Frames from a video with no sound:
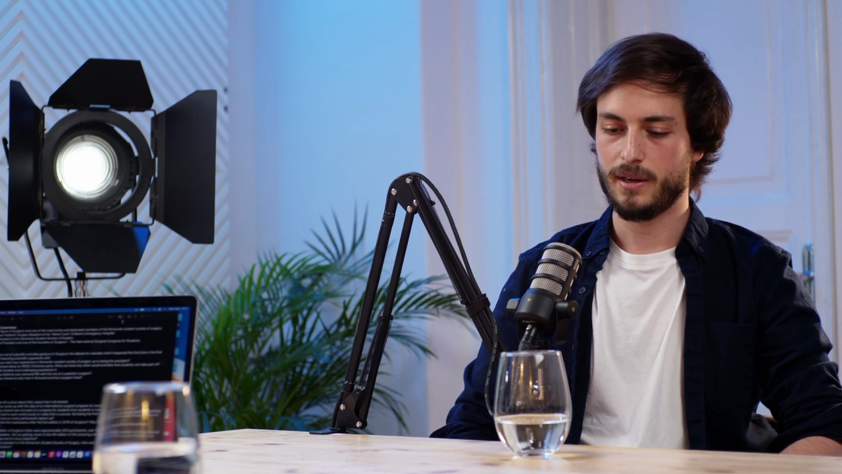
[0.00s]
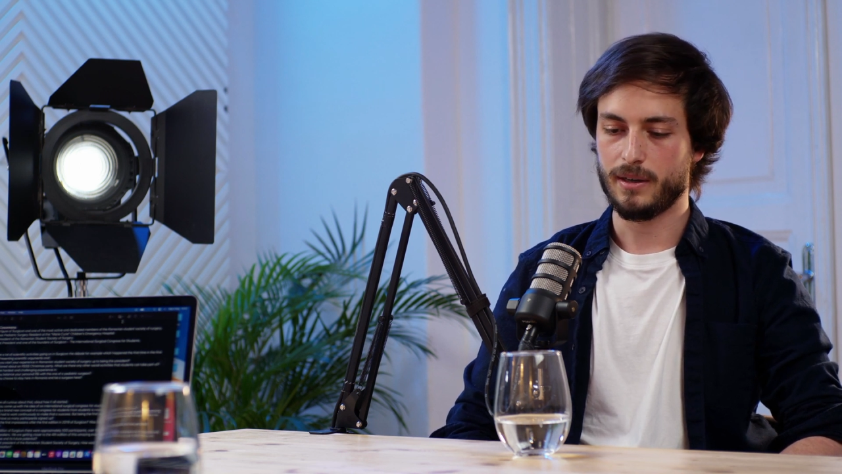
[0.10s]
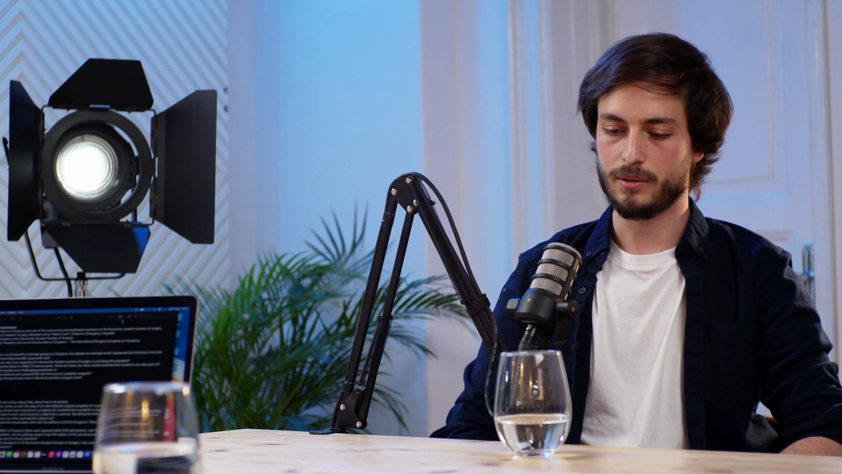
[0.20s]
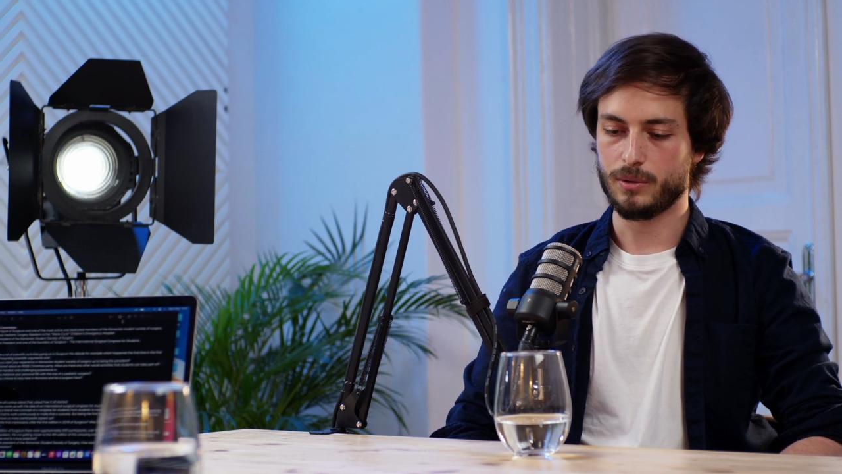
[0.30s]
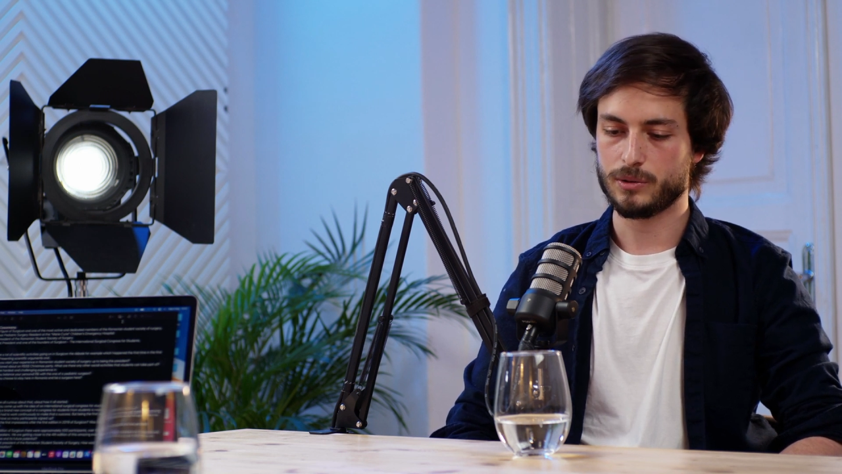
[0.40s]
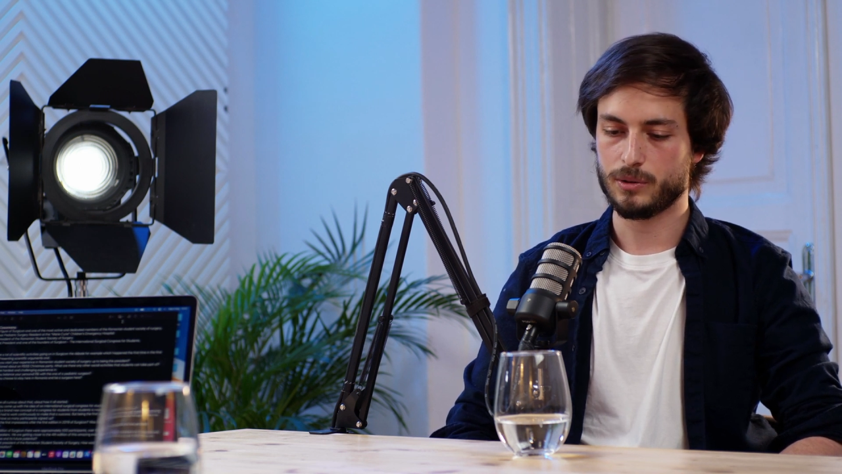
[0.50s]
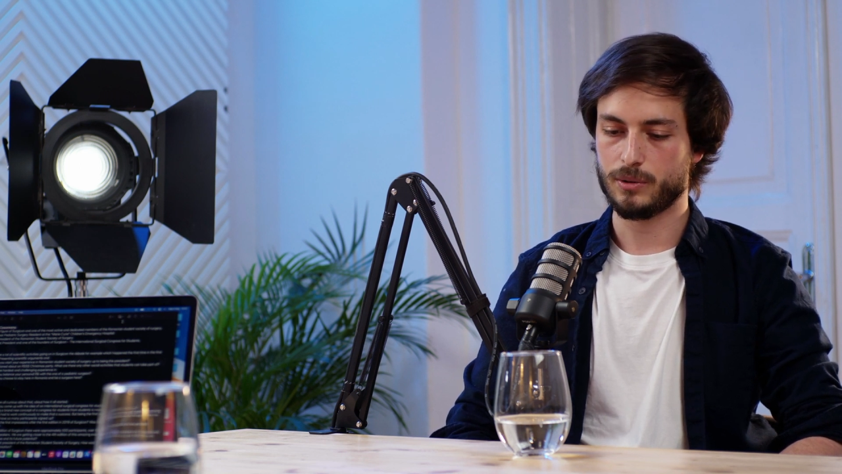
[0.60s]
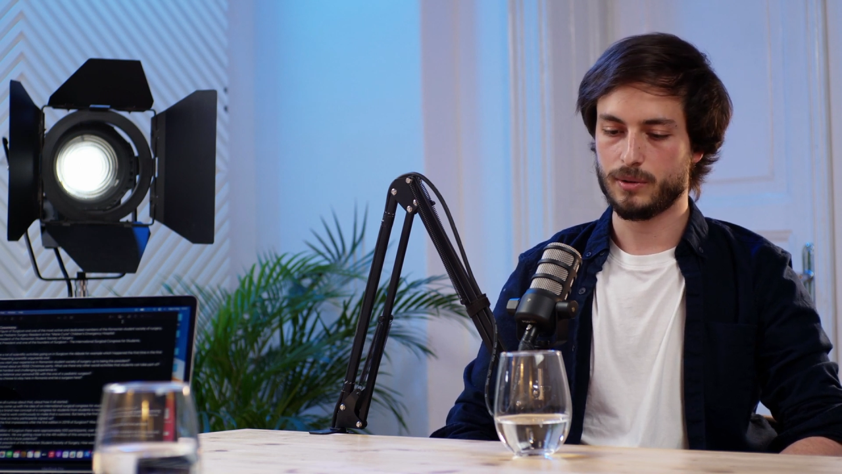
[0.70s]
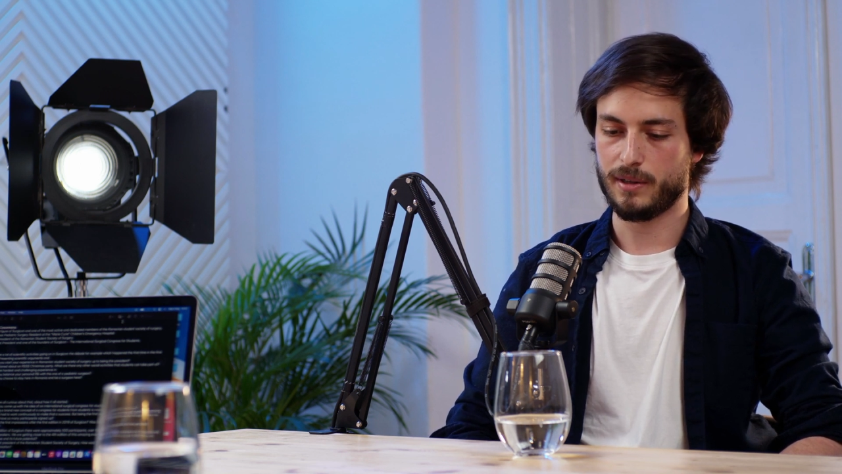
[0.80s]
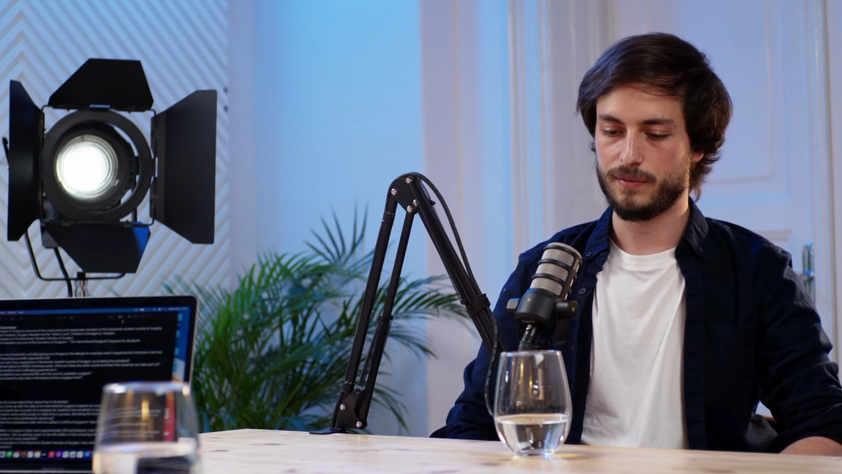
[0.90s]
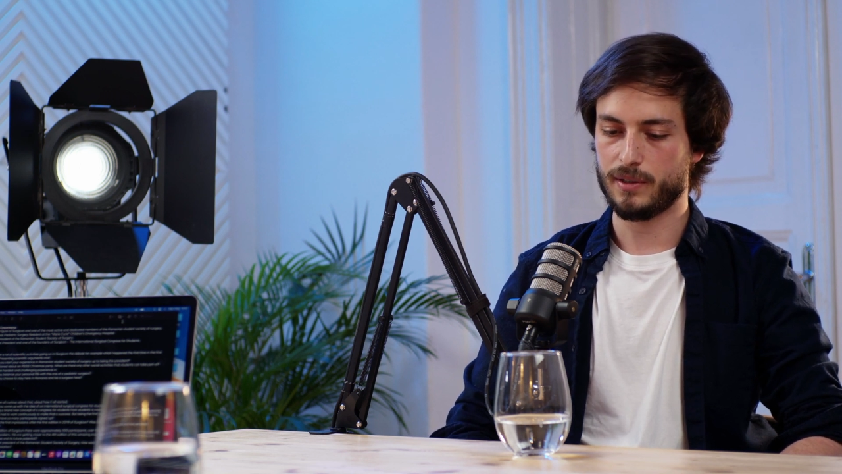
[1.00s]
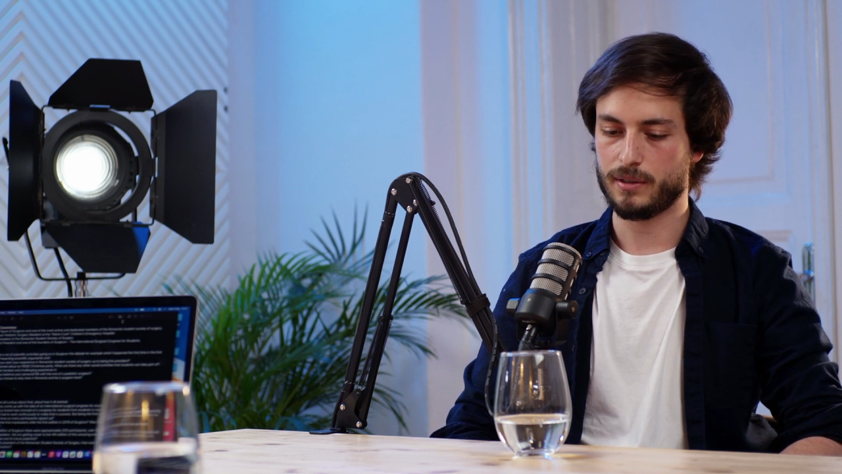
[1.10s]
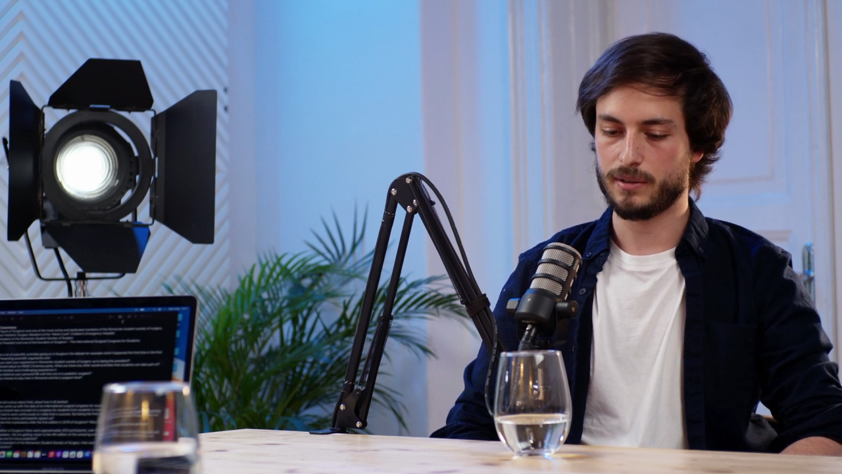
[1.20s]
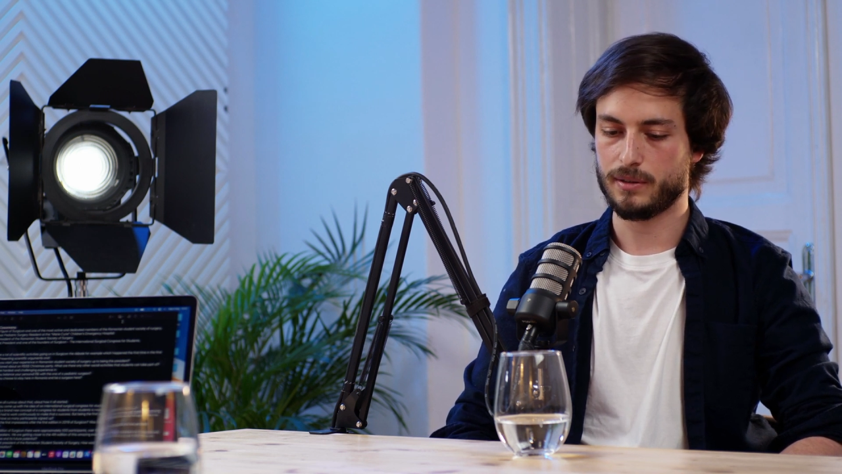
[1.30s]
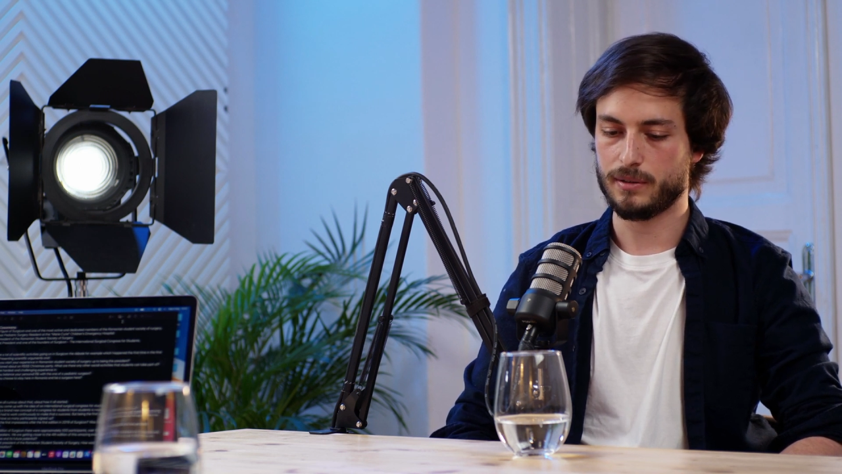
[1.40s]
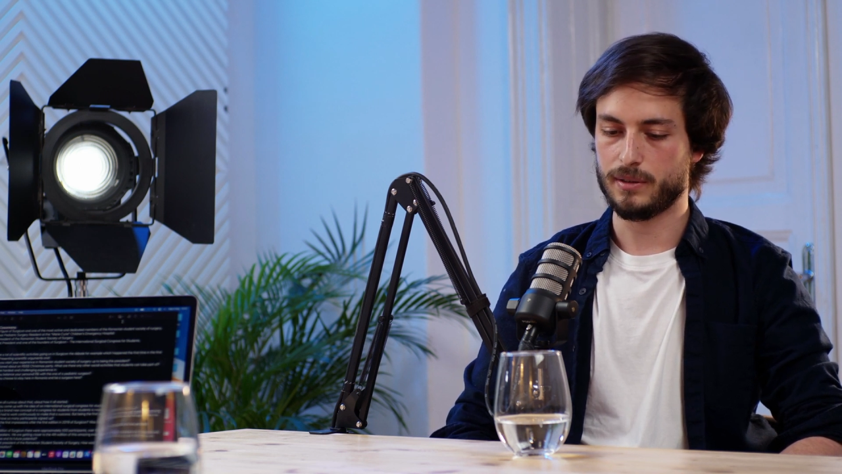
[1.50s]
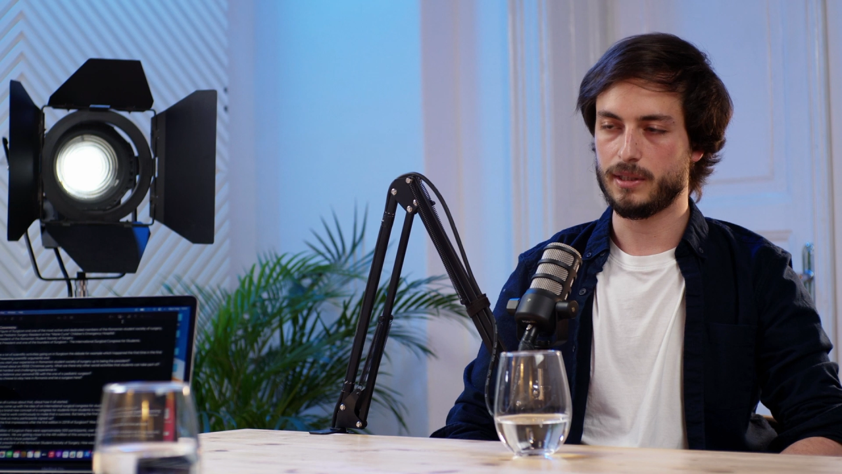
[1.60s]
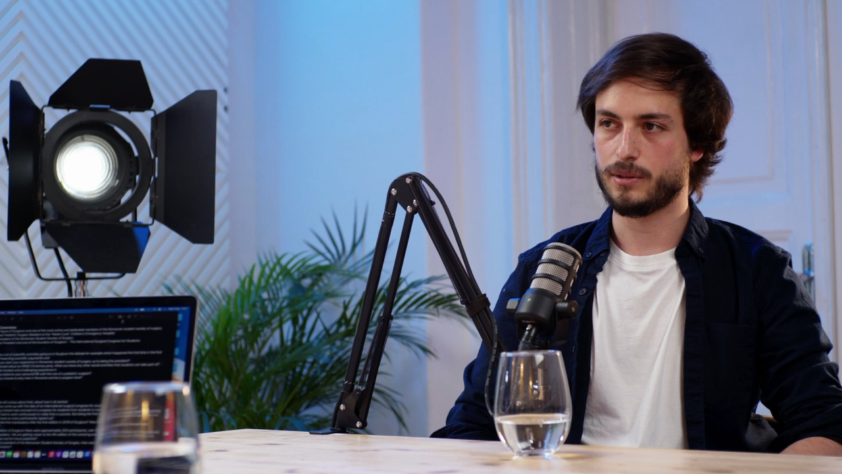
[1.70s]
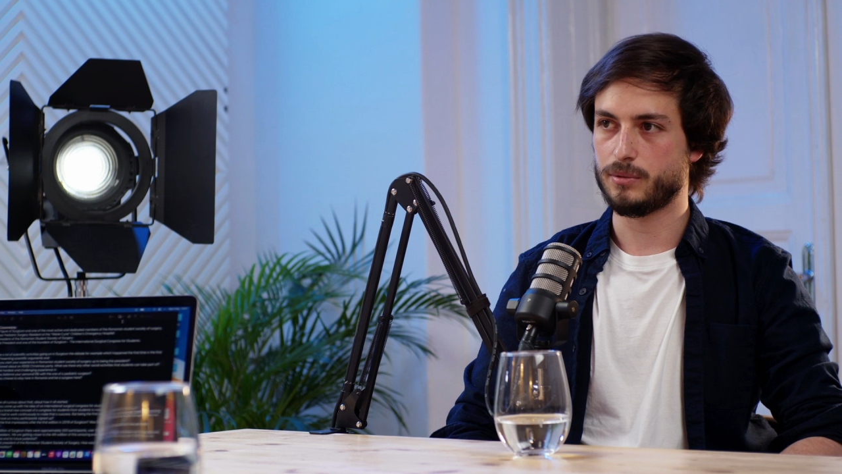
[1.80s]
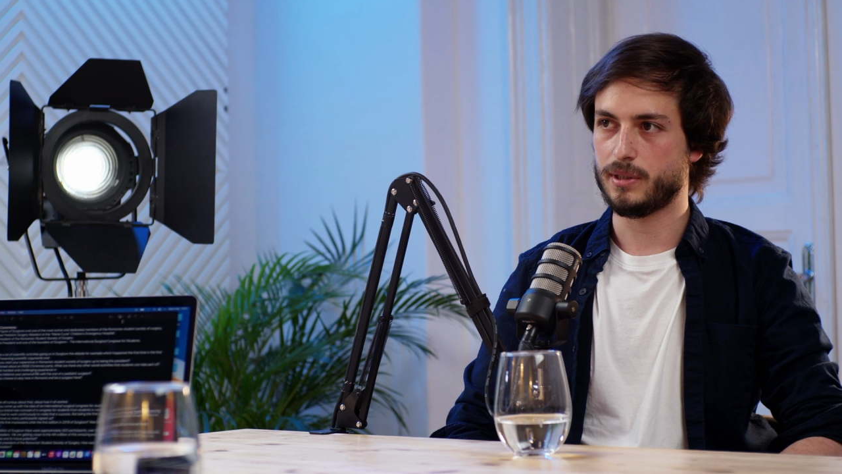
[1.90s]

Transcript: And also, I think the